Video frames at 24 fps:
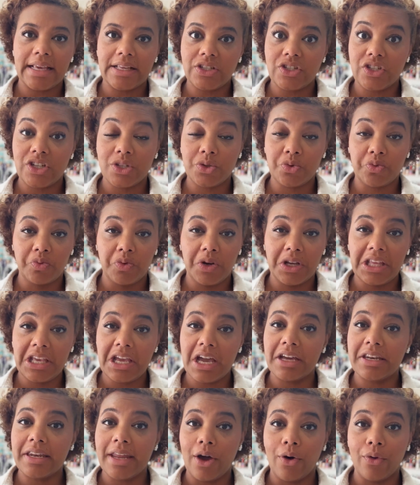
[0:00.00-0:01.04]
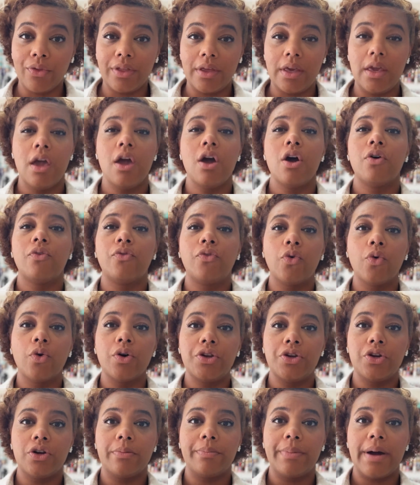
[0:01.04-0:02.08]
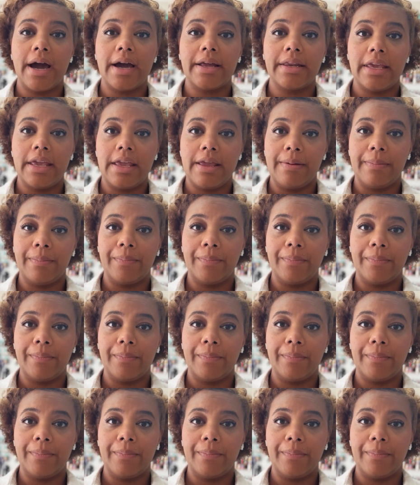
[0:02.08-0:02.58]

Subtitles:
is just really unhealthy for your body.